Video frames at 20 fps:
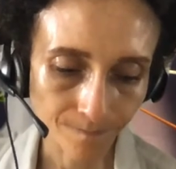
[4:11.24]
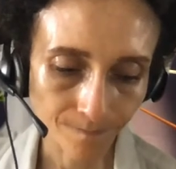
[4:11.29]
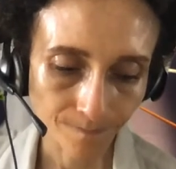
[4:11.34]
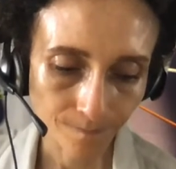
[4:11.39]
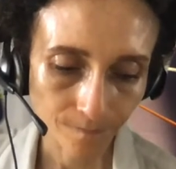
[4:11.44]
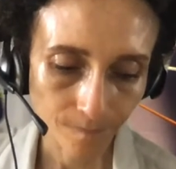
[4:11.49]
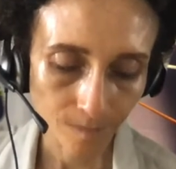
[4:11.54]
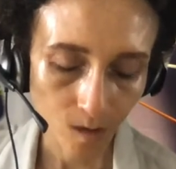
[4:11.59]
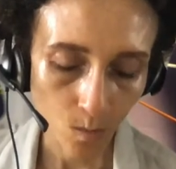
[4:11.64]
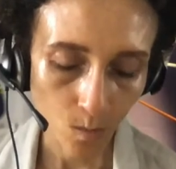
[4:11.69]

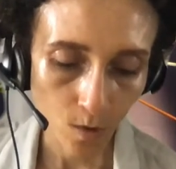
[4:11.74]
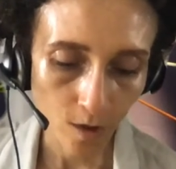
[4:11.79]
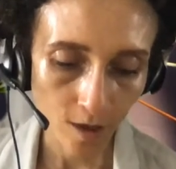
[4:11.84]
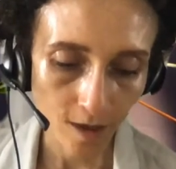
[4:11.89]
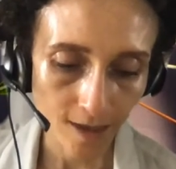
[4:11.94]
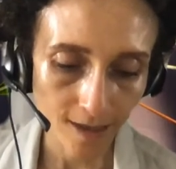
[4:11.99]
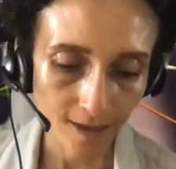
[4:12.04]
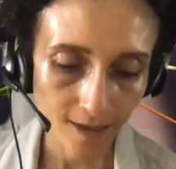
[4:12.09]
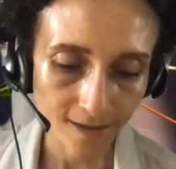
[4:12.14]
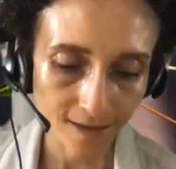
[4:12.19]
the
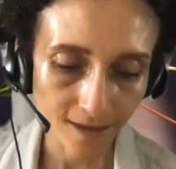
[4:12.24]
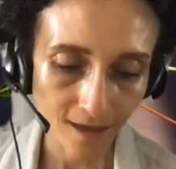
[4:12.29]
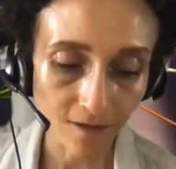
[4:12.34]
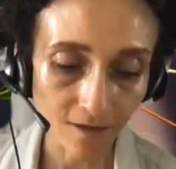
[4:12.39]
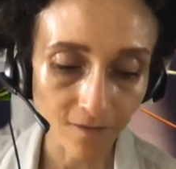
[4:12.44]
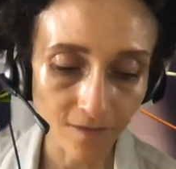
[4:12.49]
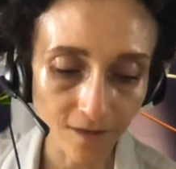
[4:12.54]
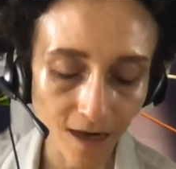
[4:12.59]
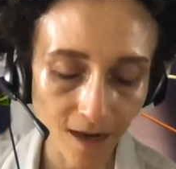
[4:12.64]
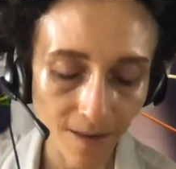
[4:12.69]
work
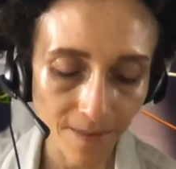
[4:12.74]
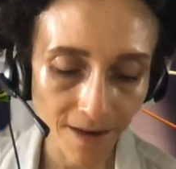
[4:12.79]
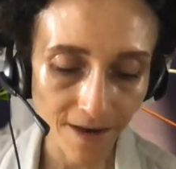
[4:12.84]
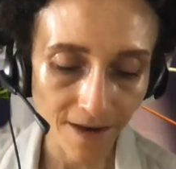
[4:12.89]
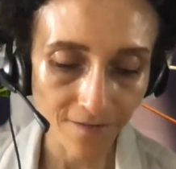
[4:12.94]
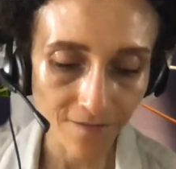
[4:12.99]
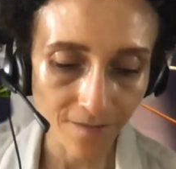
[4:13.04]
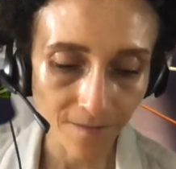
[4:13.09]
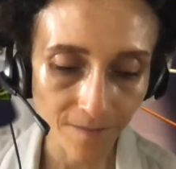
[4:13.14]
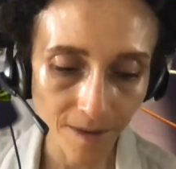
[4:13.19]
itself that I
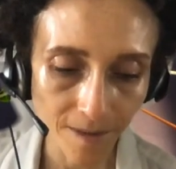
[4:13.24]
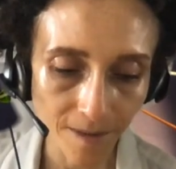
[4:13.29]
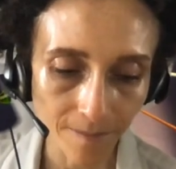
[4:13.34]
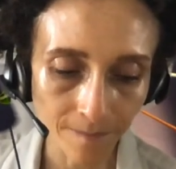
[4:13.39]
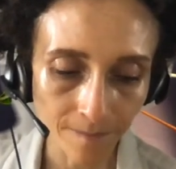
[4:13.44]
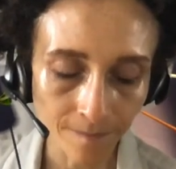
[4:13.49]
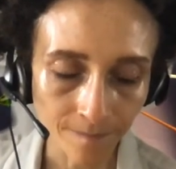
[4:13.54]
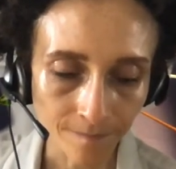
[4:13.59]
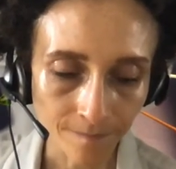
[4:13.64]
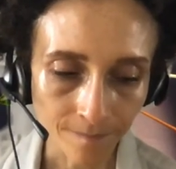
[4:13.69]
made from
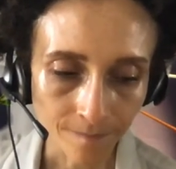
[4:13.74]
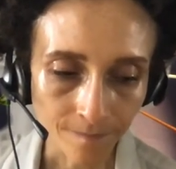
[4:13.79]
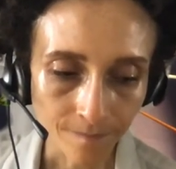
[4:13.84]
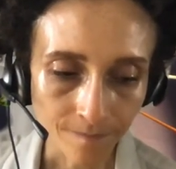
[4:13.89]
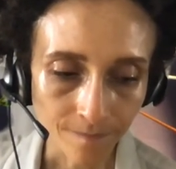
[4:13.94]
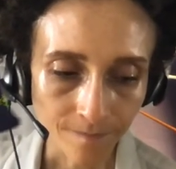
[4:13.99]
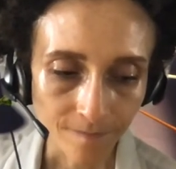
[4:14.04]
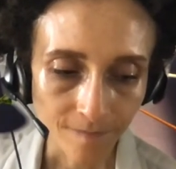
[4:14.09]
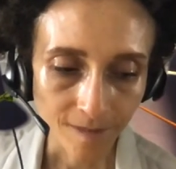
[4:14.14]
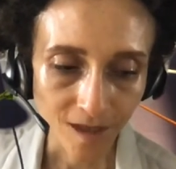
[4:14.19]
them.
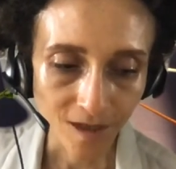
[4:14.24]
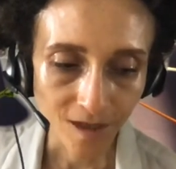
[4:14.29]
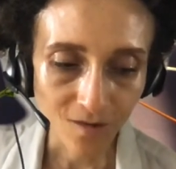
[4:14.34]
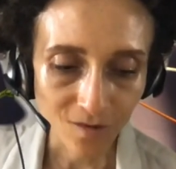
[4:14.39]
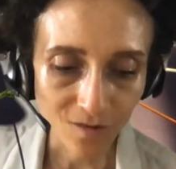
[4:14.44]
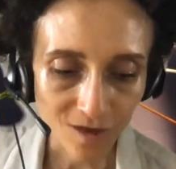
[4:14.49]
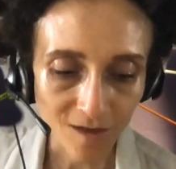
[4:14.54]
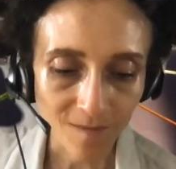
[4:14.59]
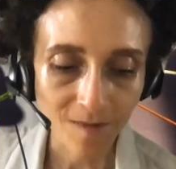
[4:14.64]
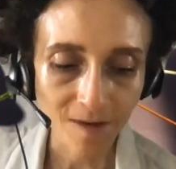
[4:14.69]
And
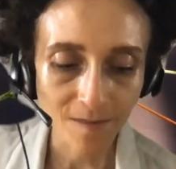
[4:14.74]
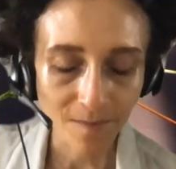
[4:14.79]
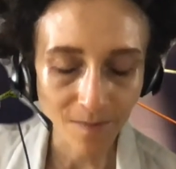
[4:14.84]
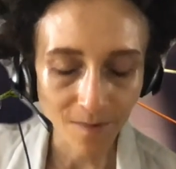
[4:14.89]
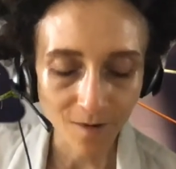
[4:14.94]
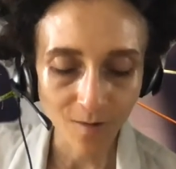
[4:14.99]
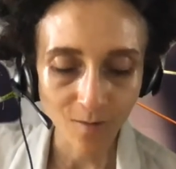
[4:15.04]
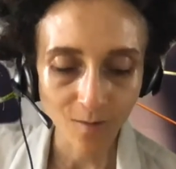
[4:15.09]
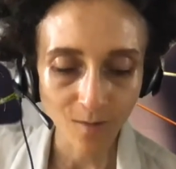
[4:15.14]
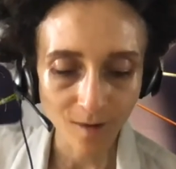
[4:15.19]
usually
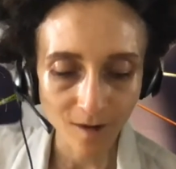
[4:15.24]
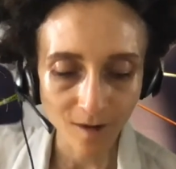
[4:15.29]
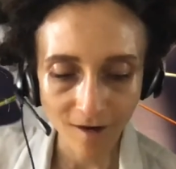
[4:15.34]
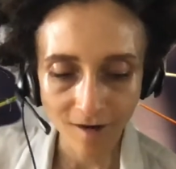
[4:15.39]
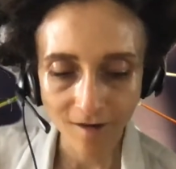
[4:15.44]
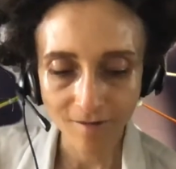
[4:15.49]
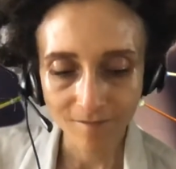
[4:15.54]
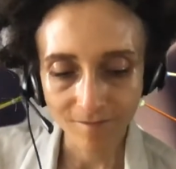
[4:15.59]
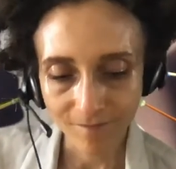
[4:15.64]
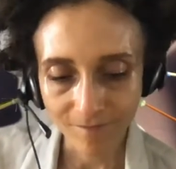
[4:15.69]
people
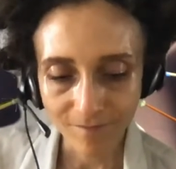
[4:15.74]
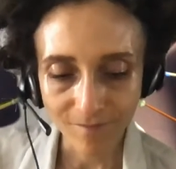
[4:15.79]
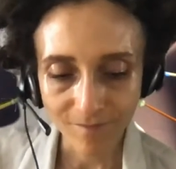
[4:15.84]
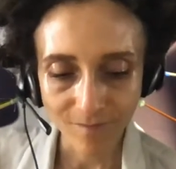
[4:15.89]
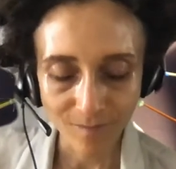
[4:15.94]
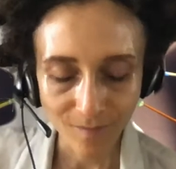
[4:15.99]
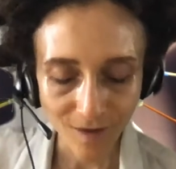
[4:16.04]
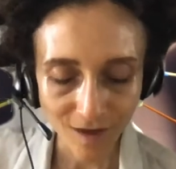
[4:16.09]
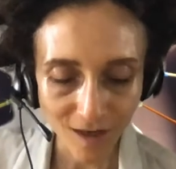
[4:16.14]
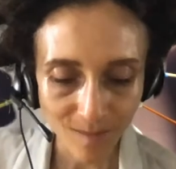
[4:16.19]
were
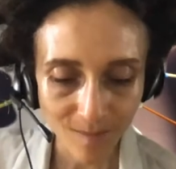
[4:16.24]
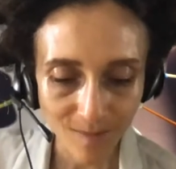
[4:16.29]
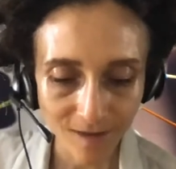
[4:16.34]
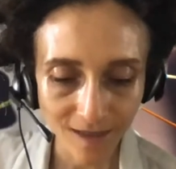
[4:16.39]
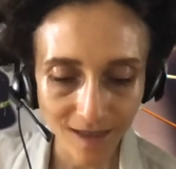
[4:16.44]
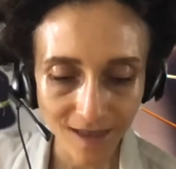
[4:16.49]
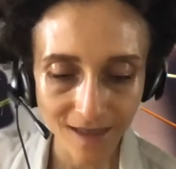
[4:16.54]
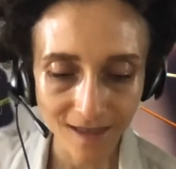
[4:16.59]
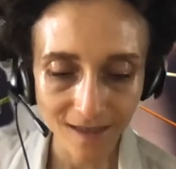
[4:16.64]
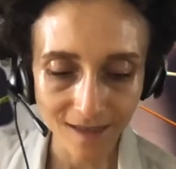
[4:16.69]
pretty
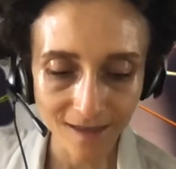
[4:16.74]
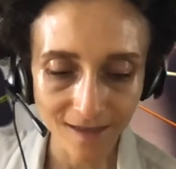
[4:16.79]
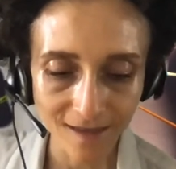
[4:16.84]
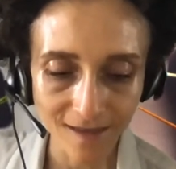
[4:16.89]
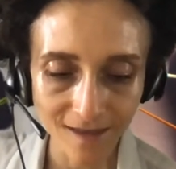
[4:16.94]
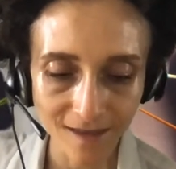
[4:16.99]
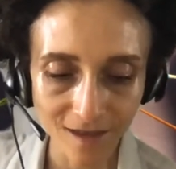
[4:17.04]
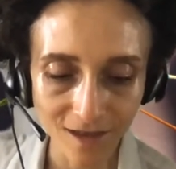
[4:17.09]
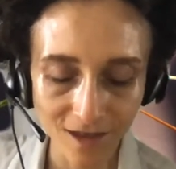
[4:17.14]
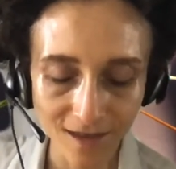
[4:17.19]

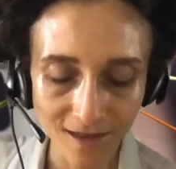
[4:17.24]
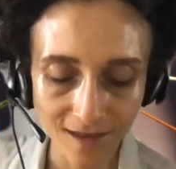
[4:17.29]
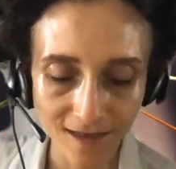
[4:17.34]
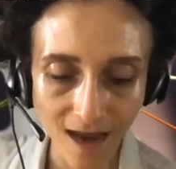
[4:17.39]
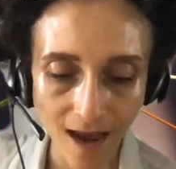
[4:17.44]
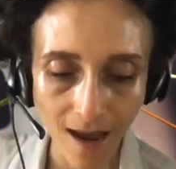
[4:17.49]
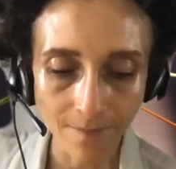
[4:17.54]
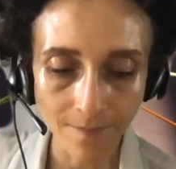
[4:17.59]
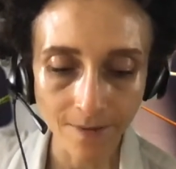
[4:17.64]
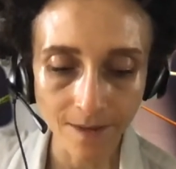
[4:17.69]
pleased and just
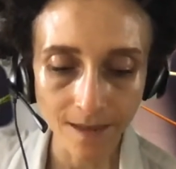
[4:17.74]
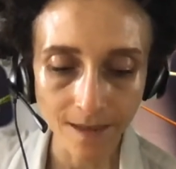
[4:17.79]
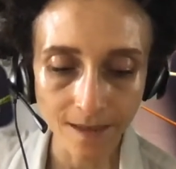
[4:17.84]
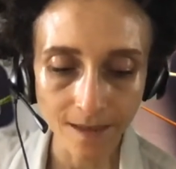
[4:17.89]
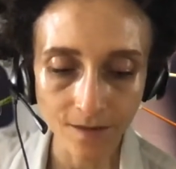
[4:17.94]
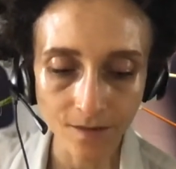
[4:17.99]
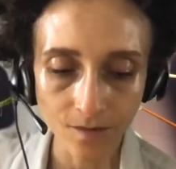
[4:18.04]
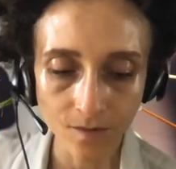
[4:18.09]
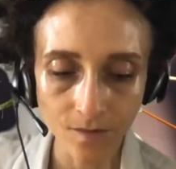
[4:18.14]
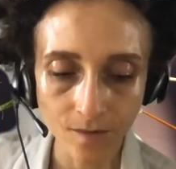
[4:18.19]
happy
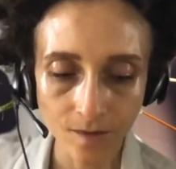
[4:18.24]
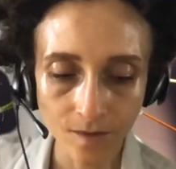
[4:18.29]
to